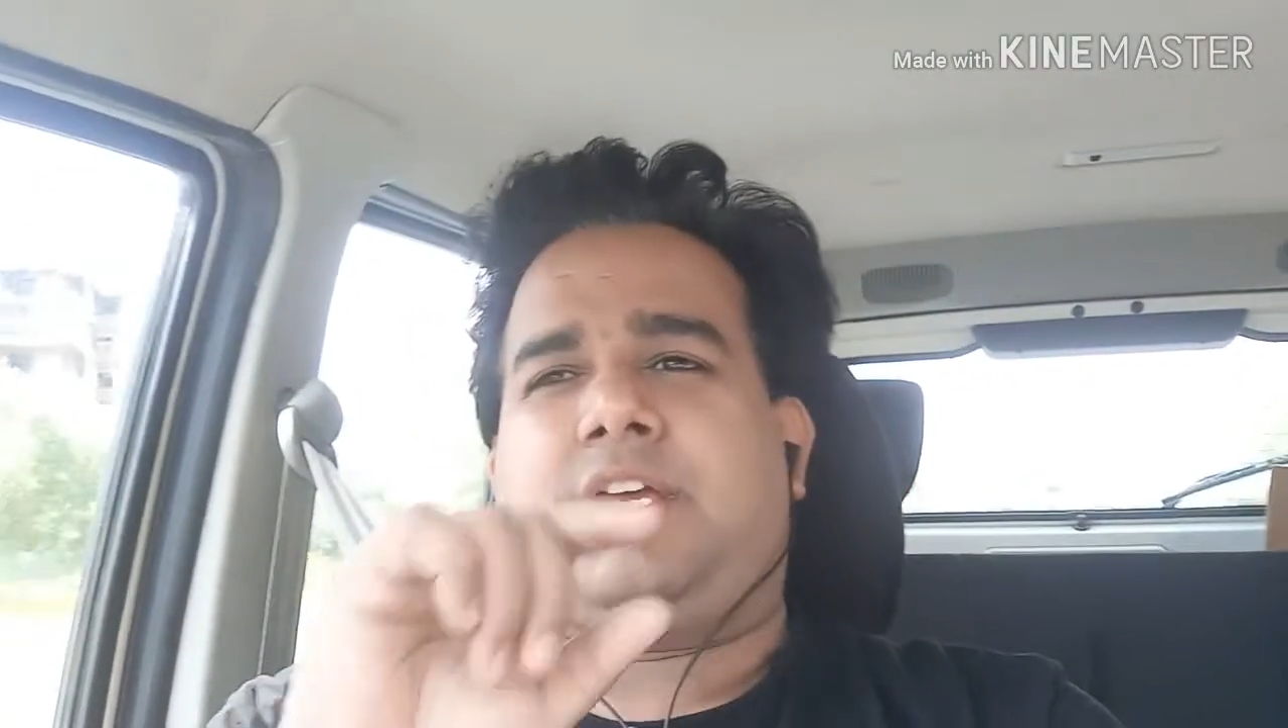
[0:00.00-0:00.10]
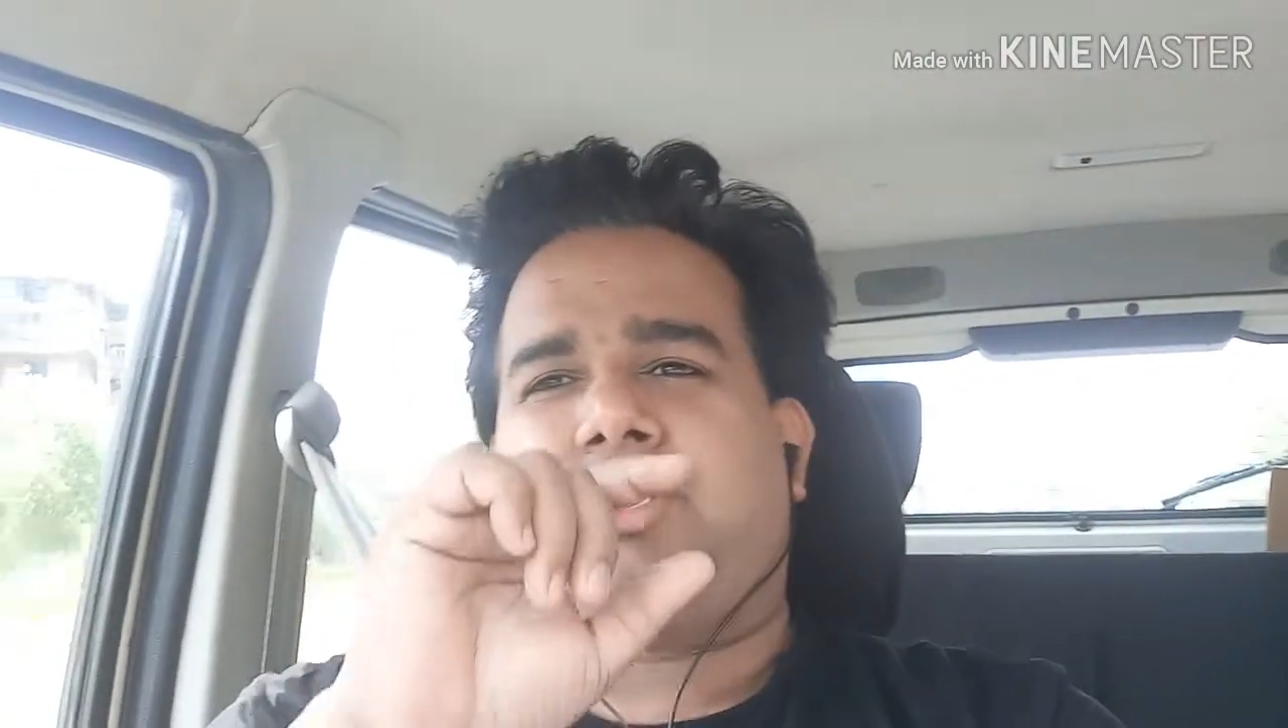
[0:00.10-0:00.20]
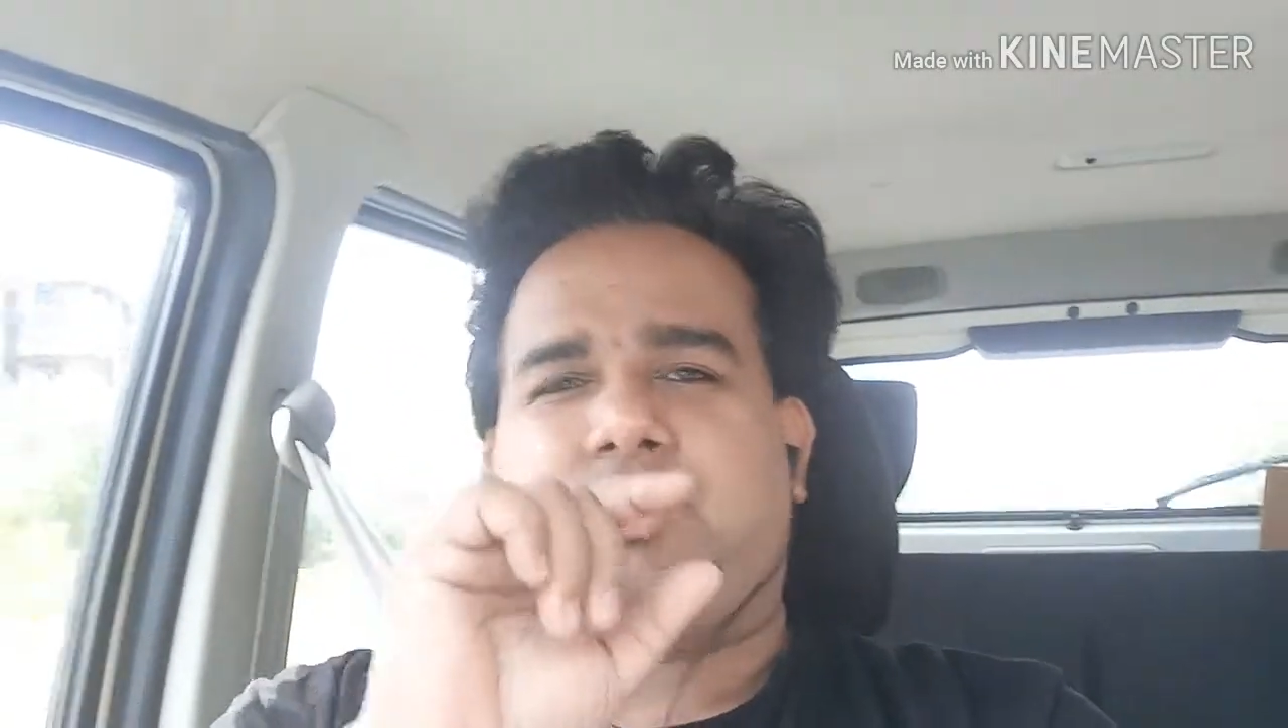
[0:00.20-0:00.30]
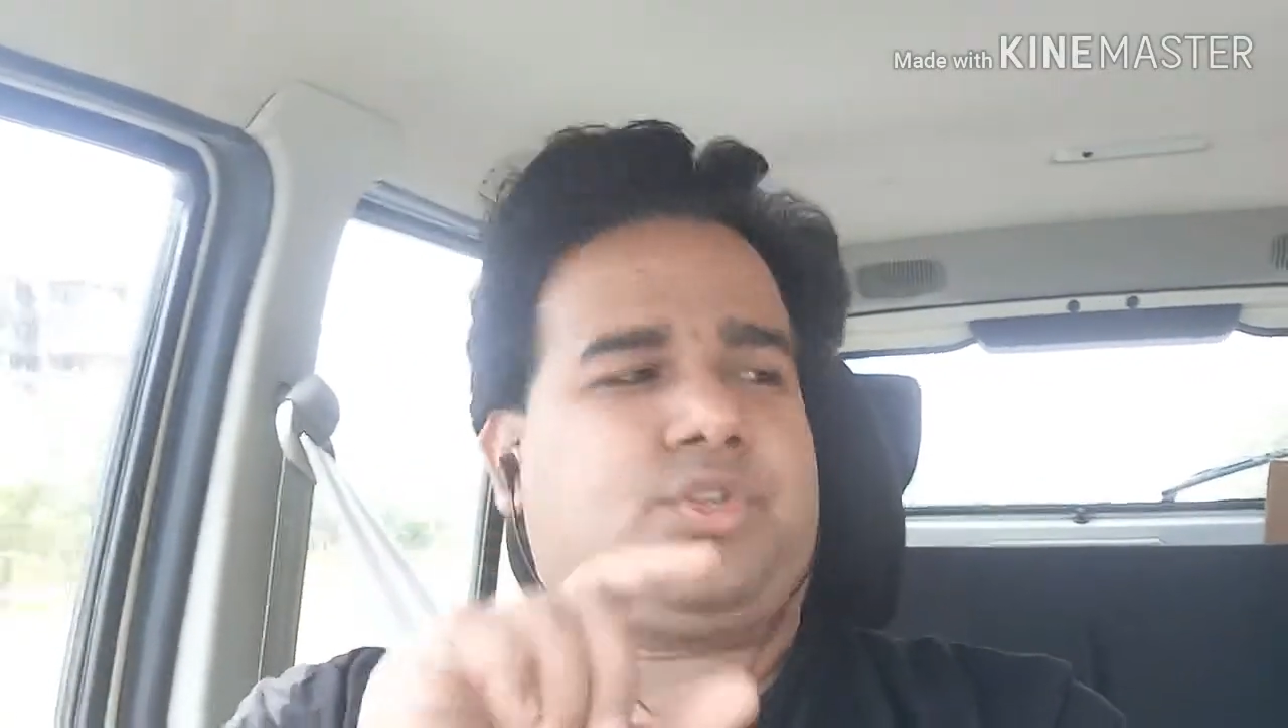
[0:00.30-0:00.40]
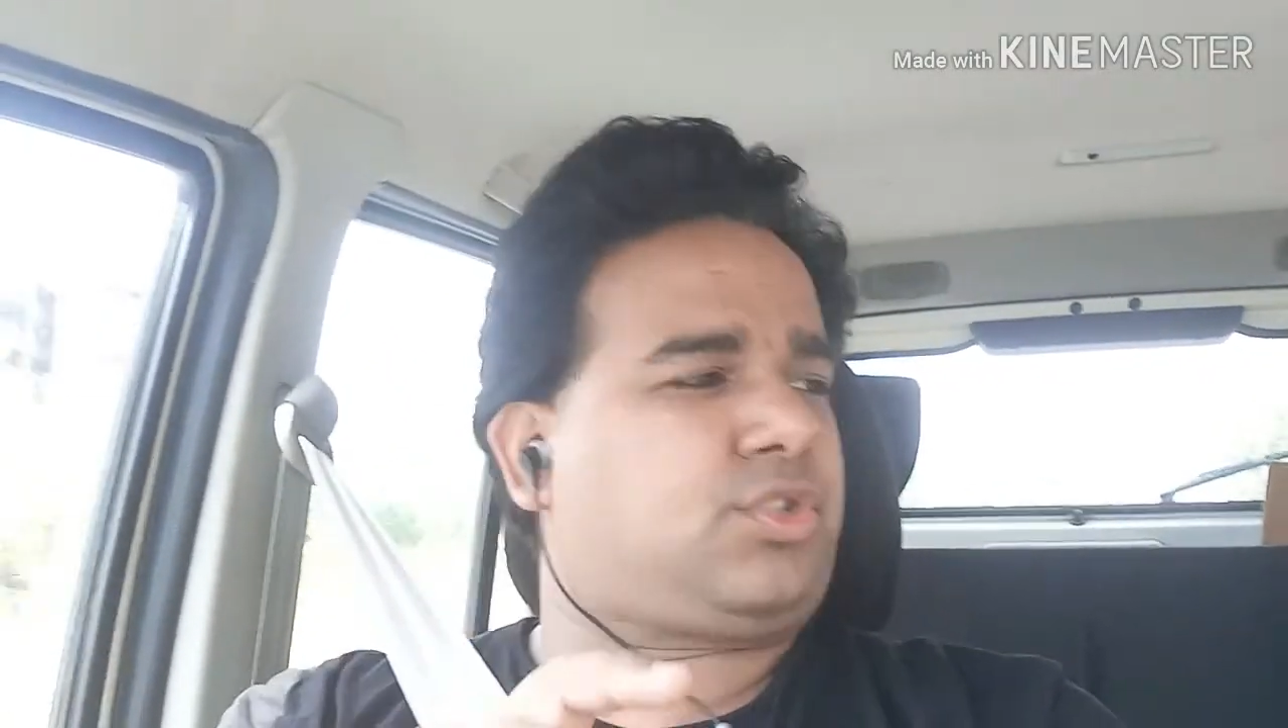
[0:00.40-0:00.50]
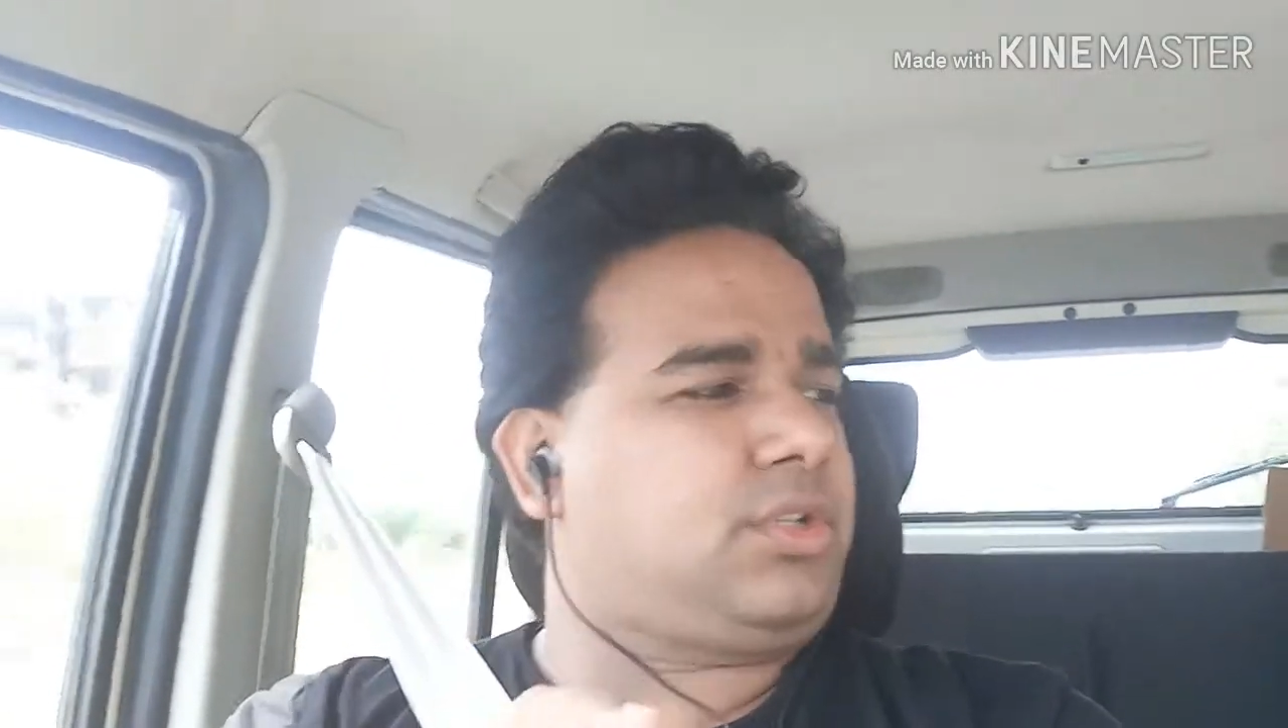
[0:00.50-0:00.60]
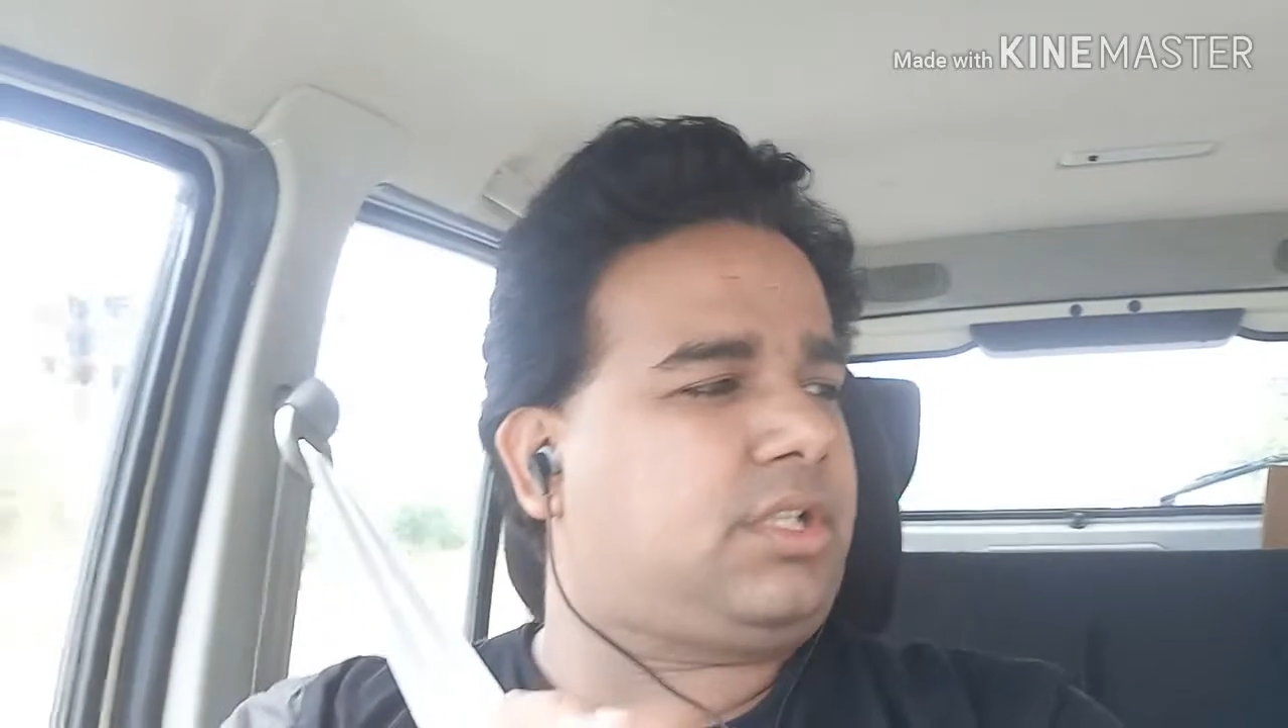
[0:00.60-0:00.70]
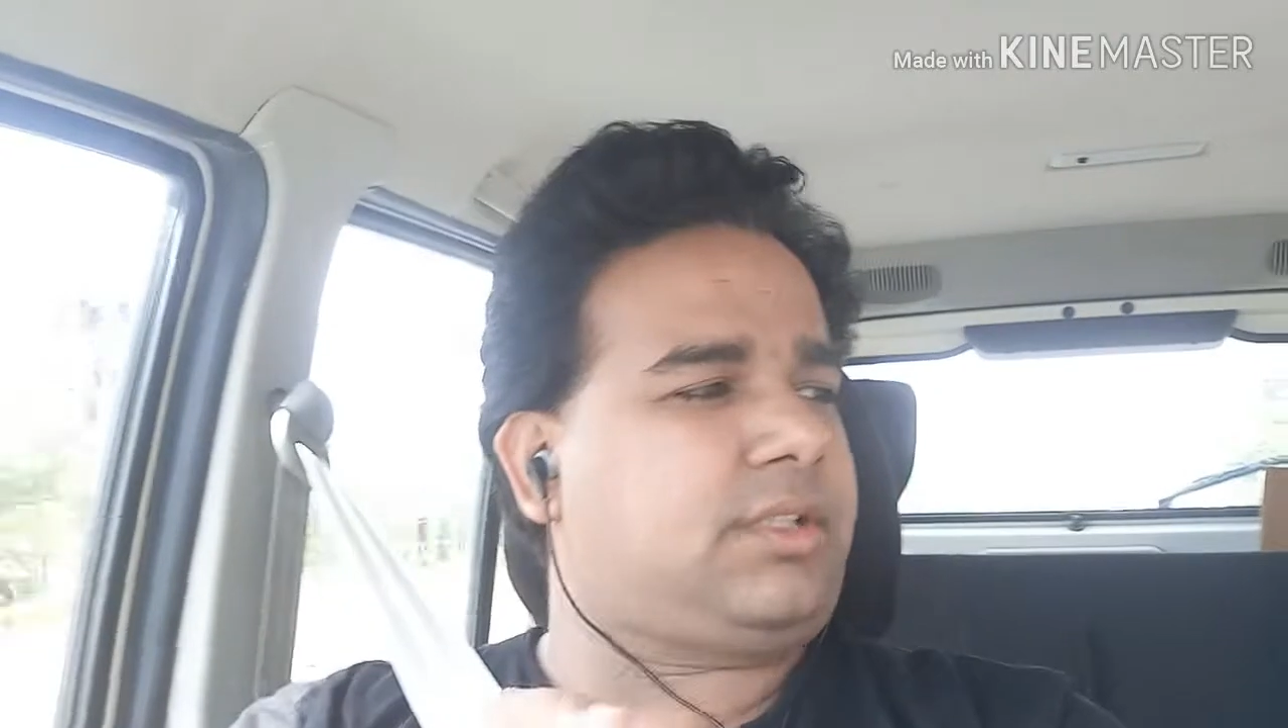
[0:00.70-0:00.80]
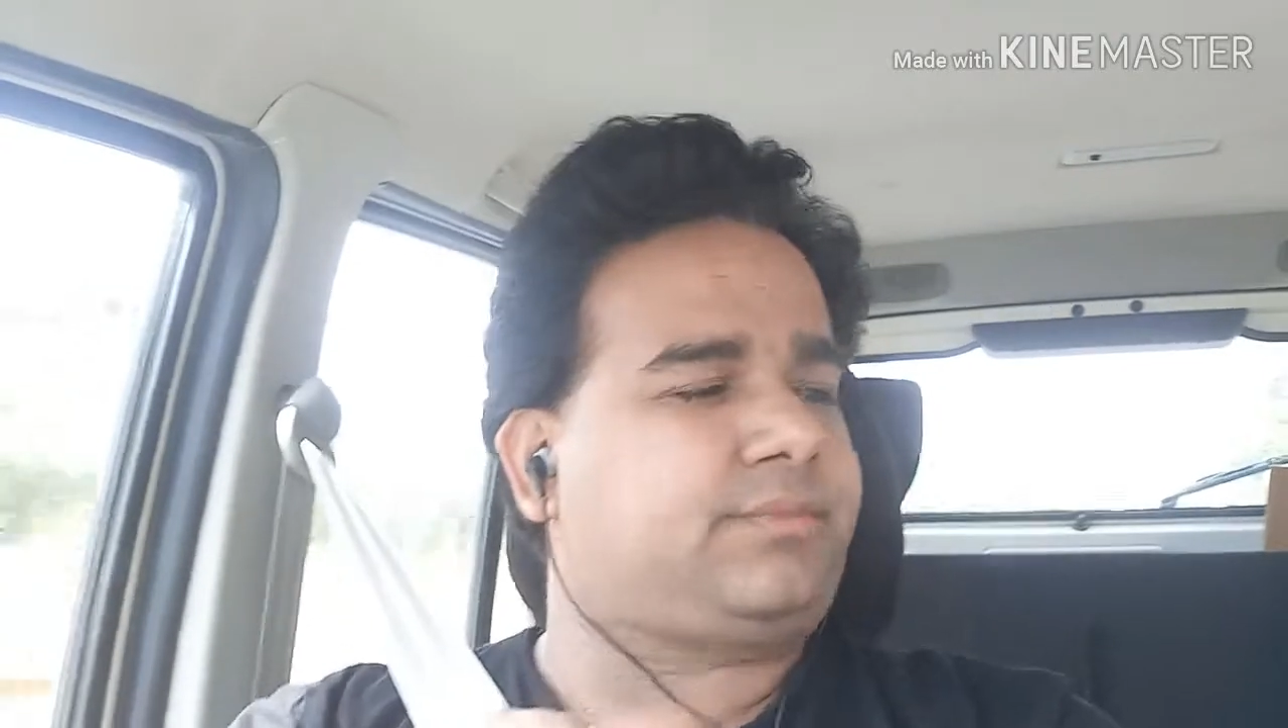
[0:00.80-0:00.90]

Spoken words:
you should